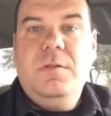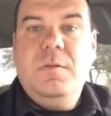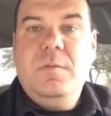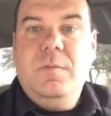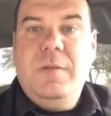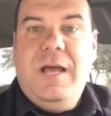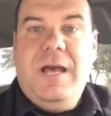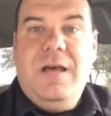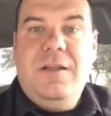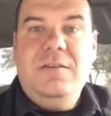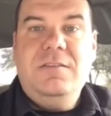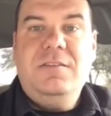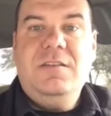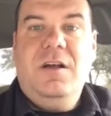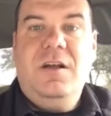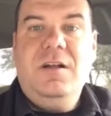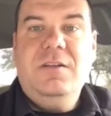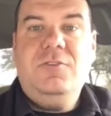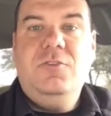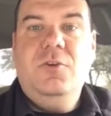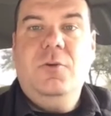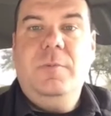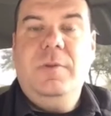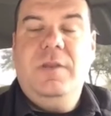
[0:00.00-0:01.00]
how to
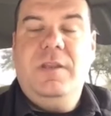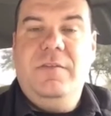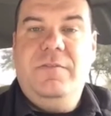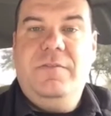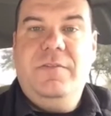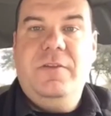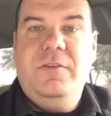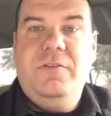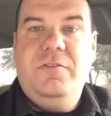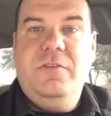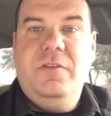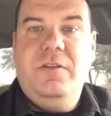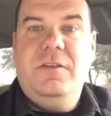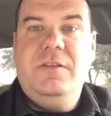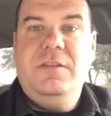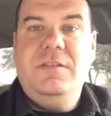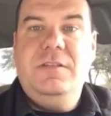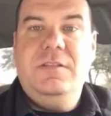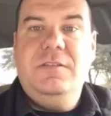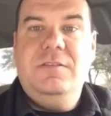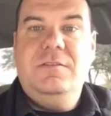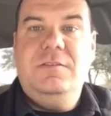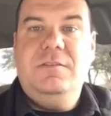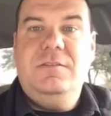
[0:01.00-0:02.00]
talk to them and if there's
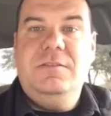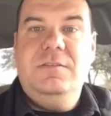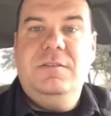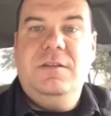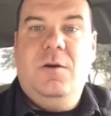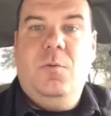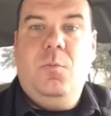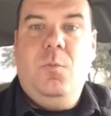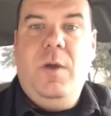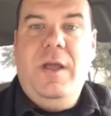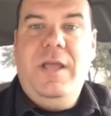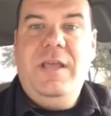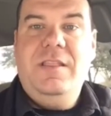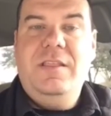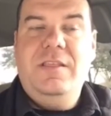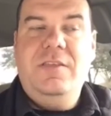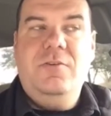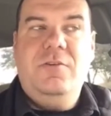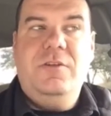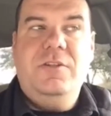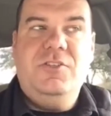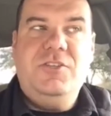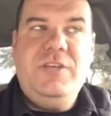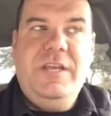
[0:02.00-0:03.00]
a way
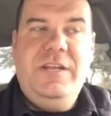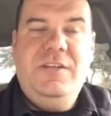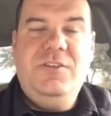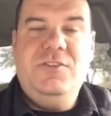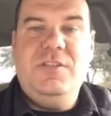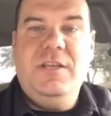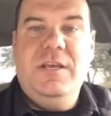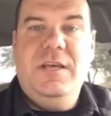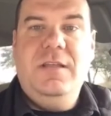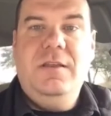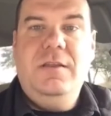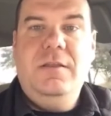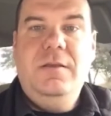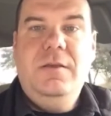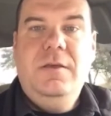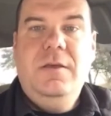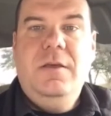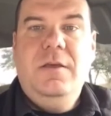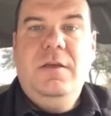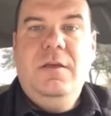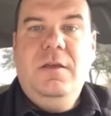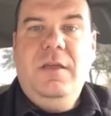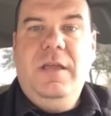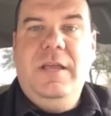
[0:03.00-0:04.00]
that you can change that.
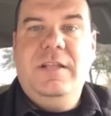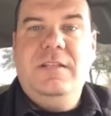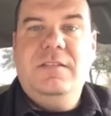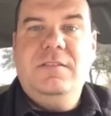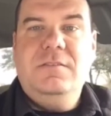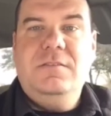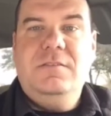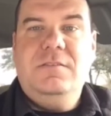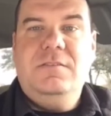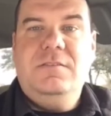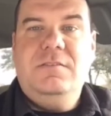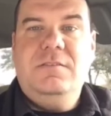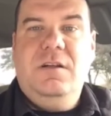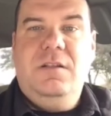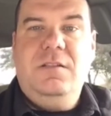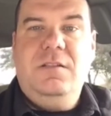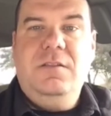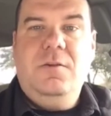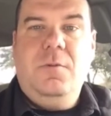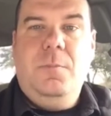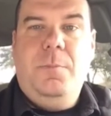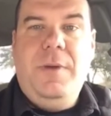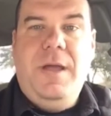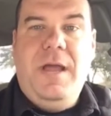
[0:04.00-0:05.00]
And a
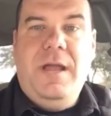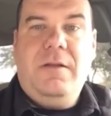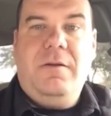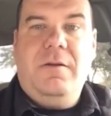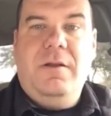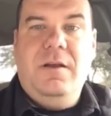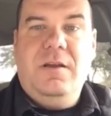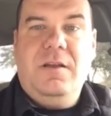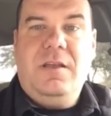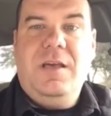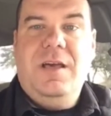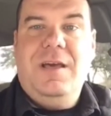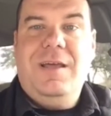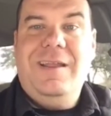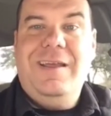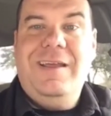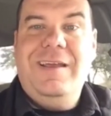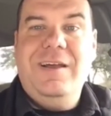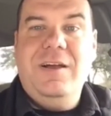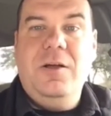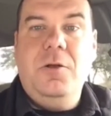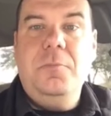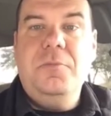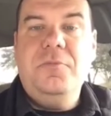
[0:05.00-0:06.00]
little background kind of
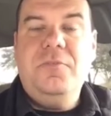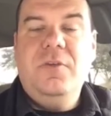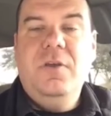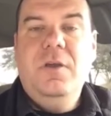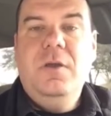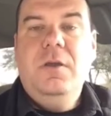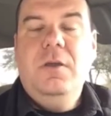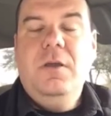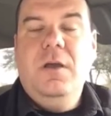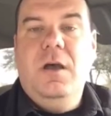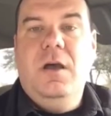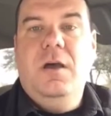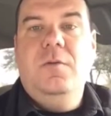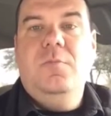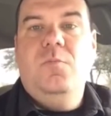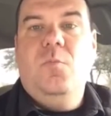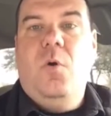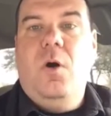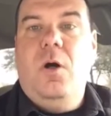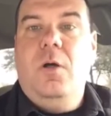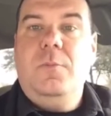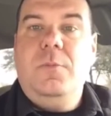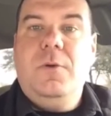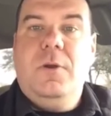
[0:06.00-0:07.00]
helps.
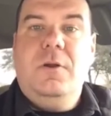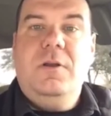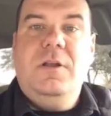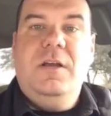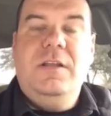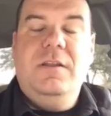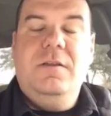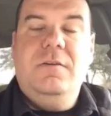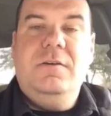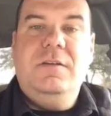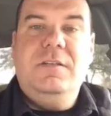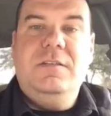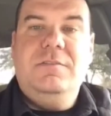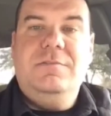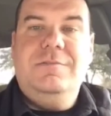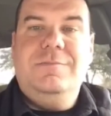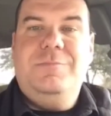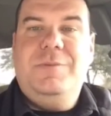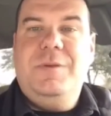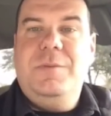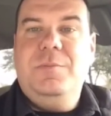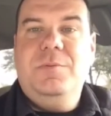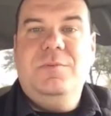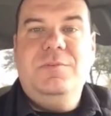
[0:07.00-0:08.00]
Walmart, I know
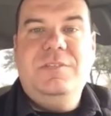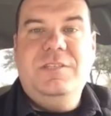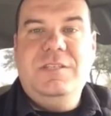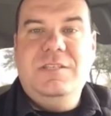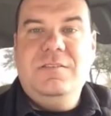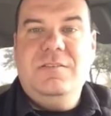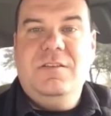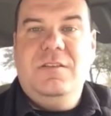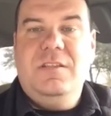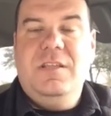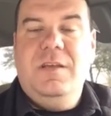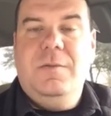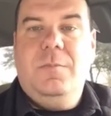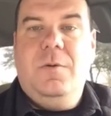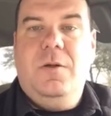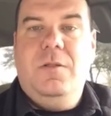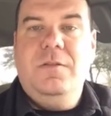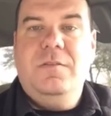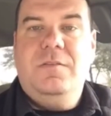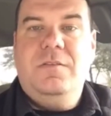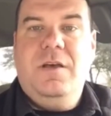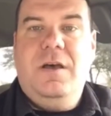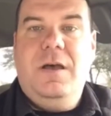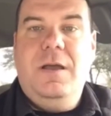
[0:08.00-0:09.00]
people diss on them all
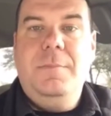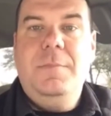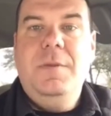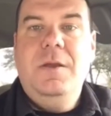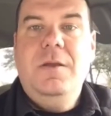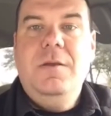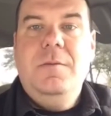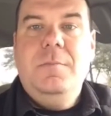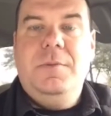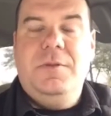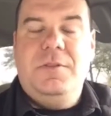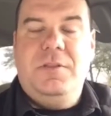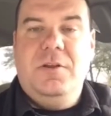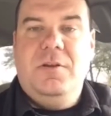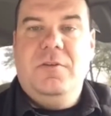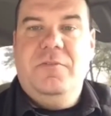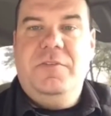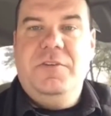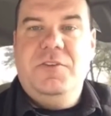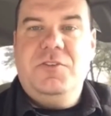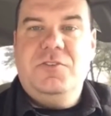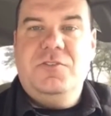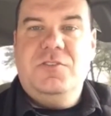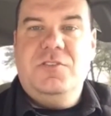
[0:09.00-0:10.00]
the time, but their
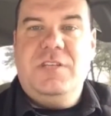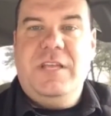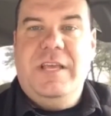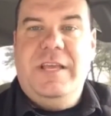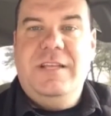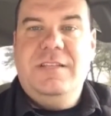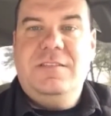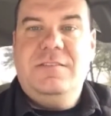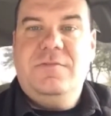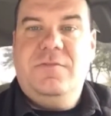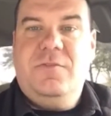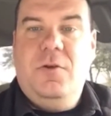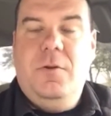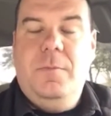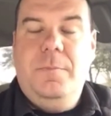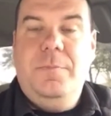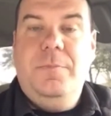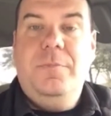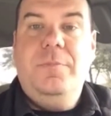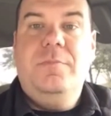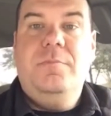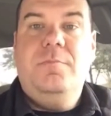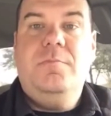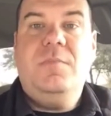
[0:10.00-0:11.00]
official stance
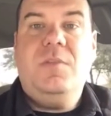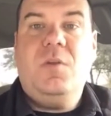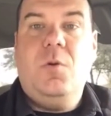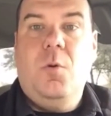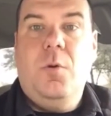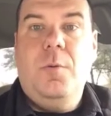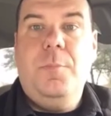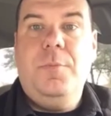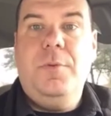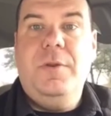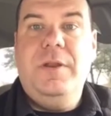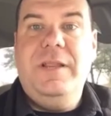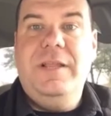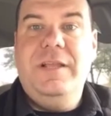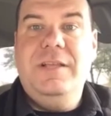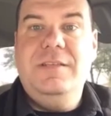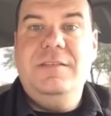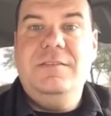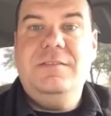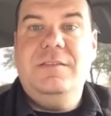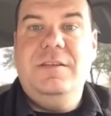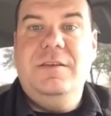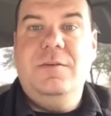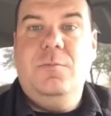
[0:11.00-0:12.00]
from corporate
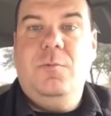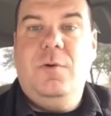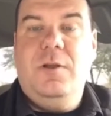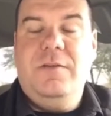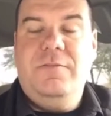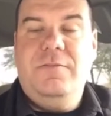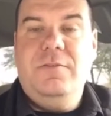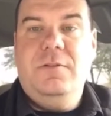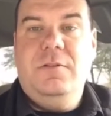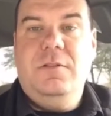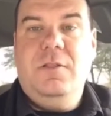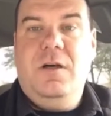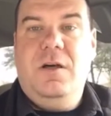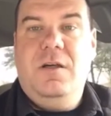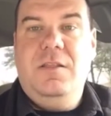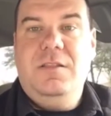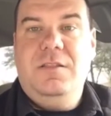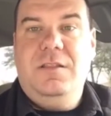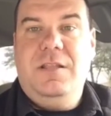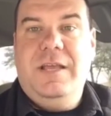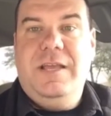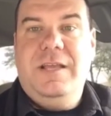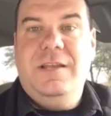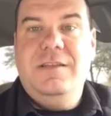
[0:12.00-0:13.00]
is that whatever the law of
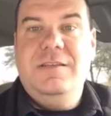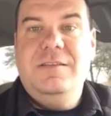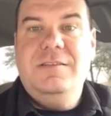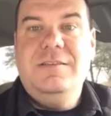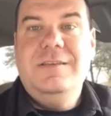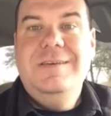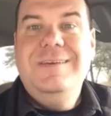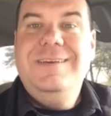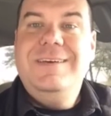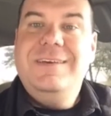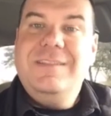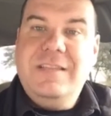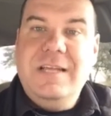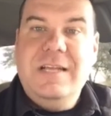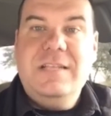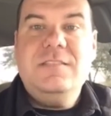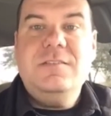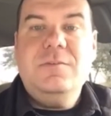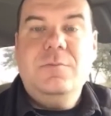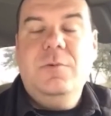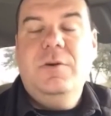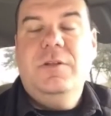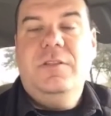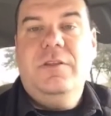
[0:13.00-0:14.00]
the land is,
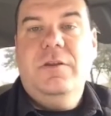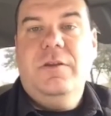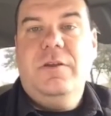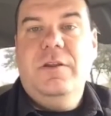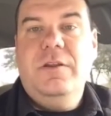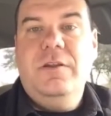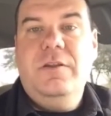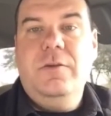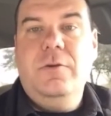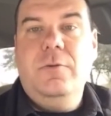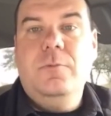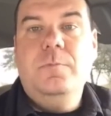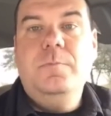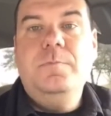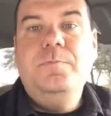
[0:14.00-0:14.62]
that's what they're going to do.